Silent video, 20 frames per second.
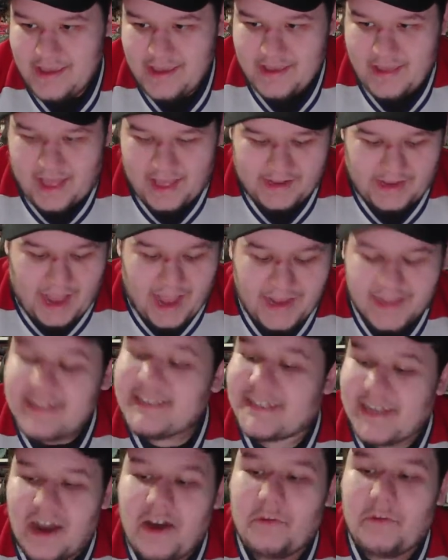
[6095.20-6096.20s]
Like, I can
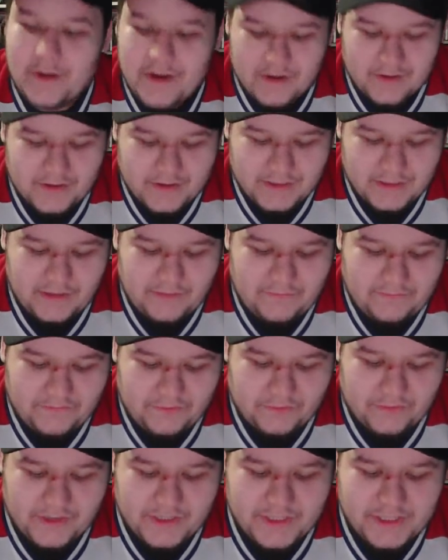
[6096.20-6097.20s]
tell we are gonna love
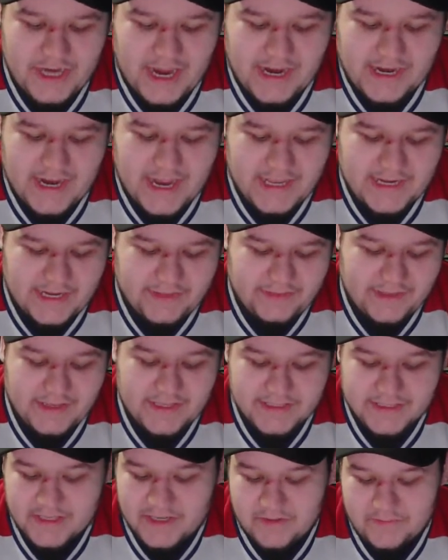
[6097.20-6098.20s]
Florian Xhekaj, and I think
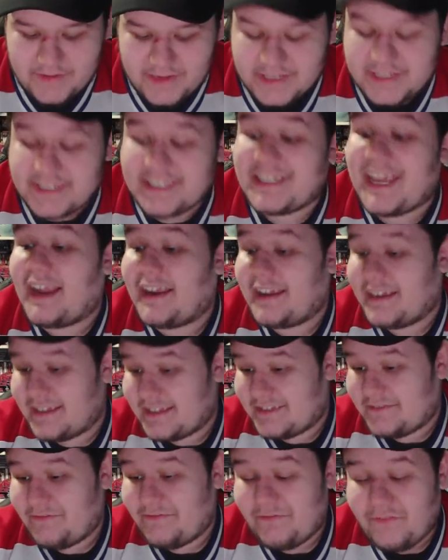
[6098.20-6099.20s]
it's gonna be exciting
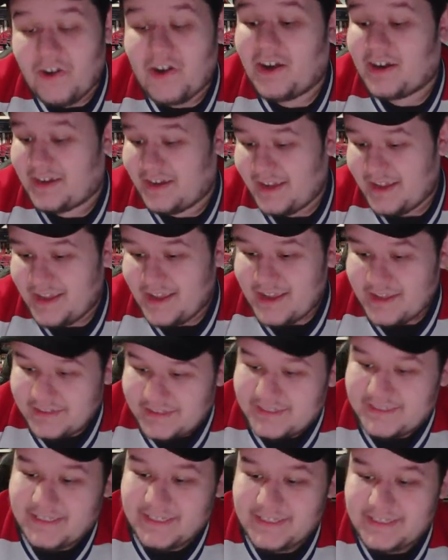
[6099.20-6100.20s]
as fuck
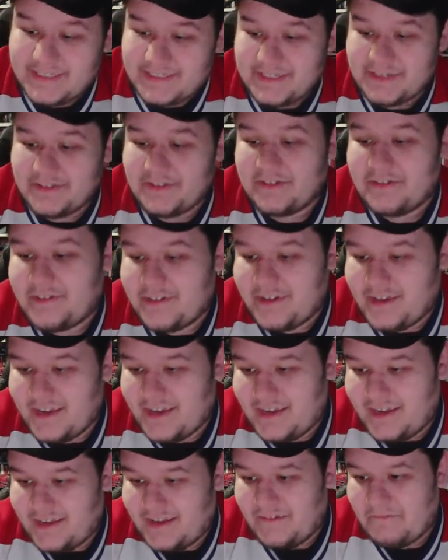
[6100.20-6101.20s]
to see this dude,
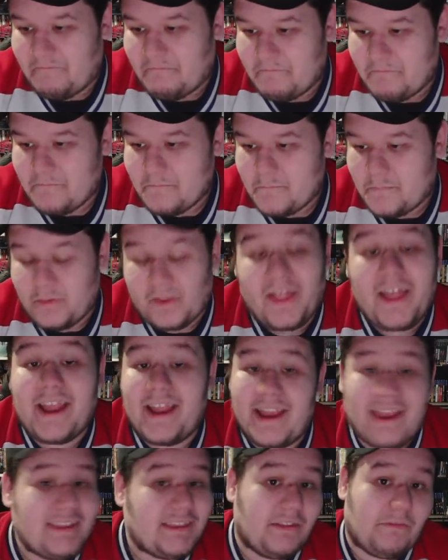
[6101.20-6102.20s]

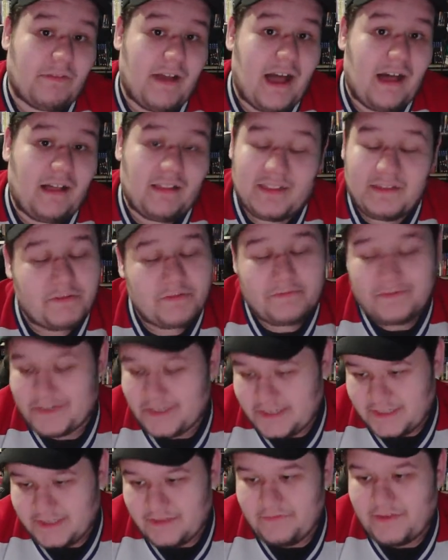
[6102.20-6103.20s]
play in Laval, even if it's
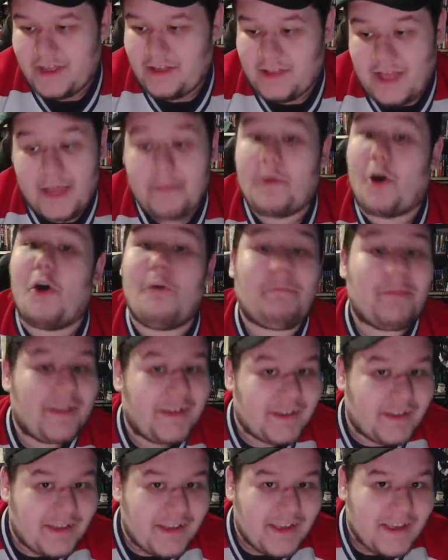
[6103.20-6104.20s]
just in Laval. I'm
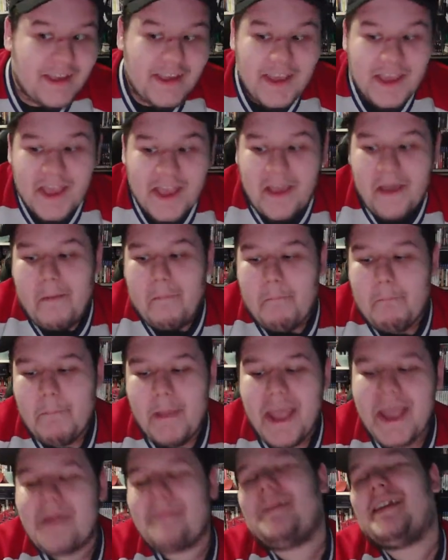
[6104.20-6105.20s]
hoping
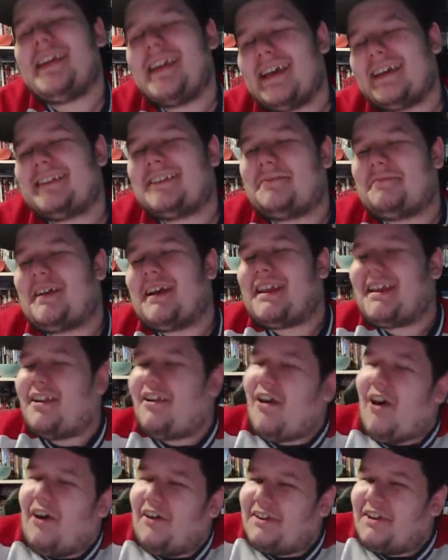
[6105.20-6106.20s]
maybe he ends up getting
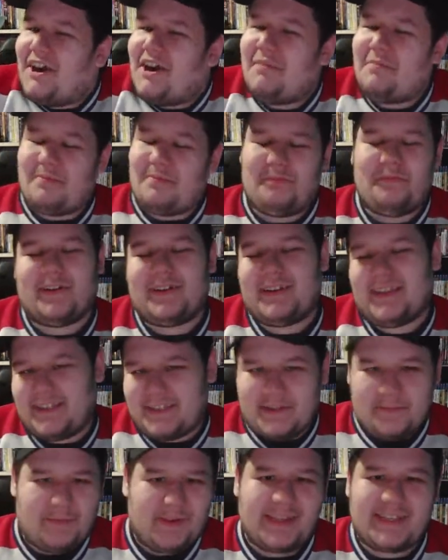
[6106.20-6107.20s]
called up, but
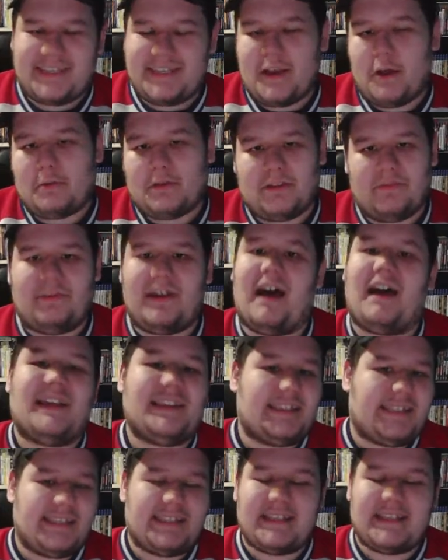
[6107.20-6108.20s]
it's a PTO, but Laval,
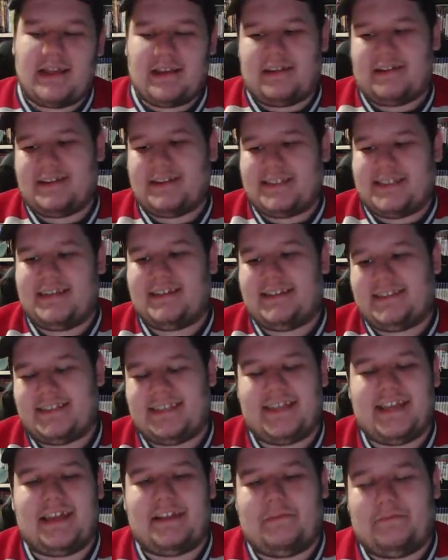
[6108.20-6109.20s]
he's not on his
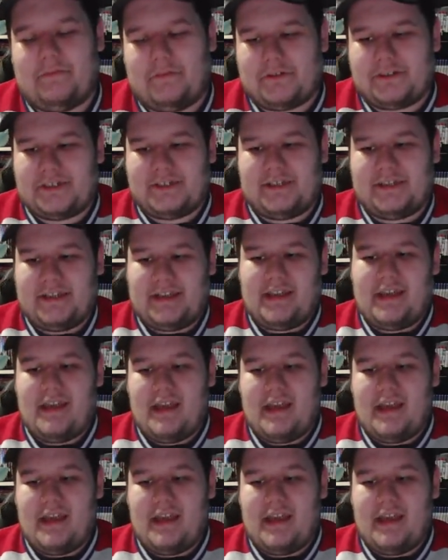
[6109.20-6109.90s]
ELC yet, unfortunately.